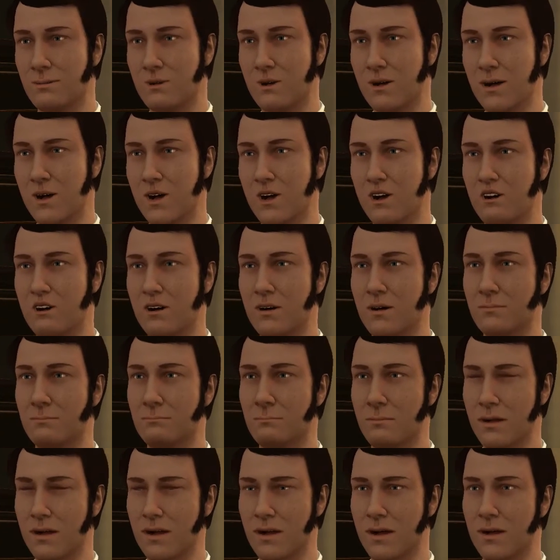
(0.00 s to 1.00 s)
We offered
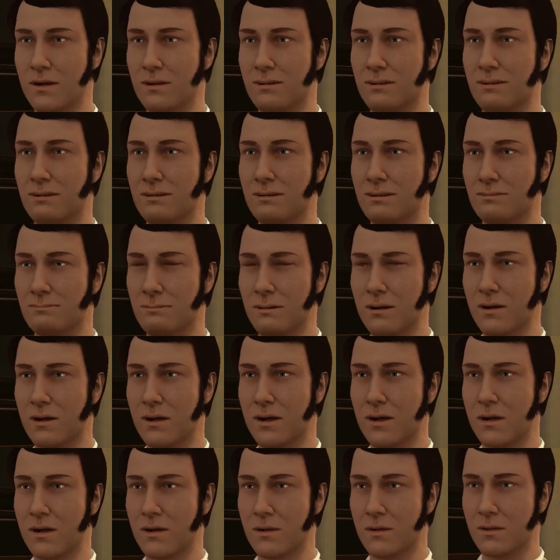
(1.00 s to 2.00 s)
him money, but
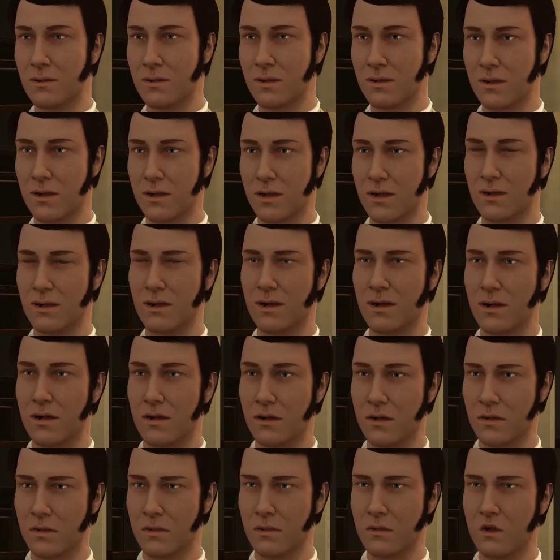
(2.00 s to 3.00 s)
he insisted that he
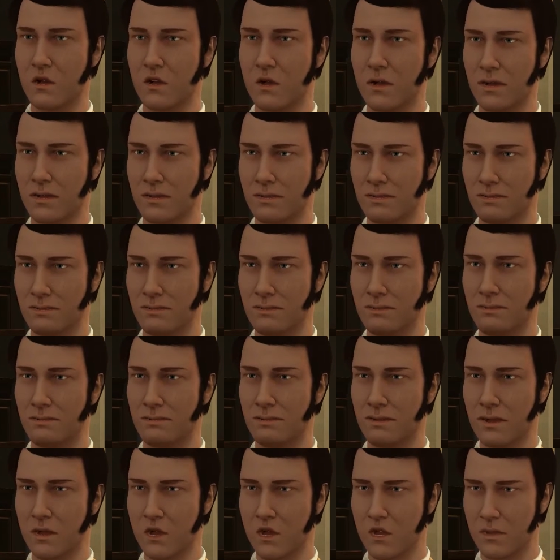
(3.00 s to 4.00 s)
had it his way.
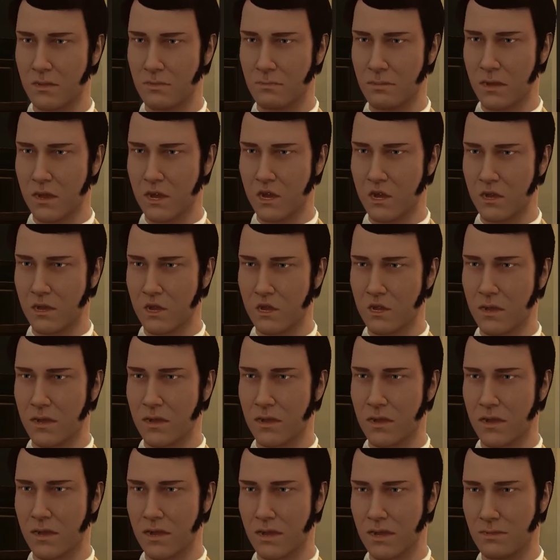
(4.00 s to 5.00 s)
He was about to win
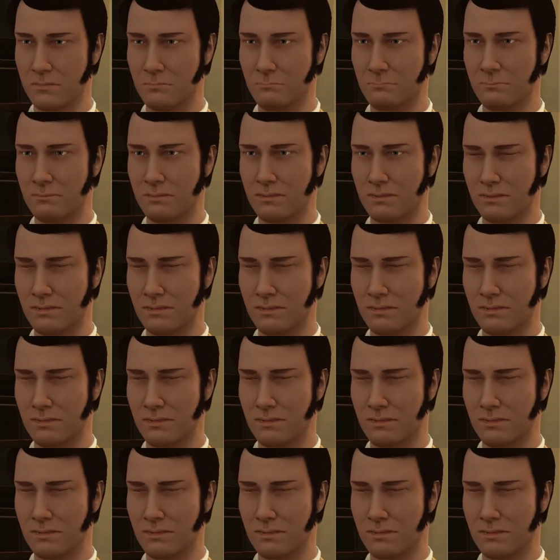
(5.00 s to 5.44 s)
the game.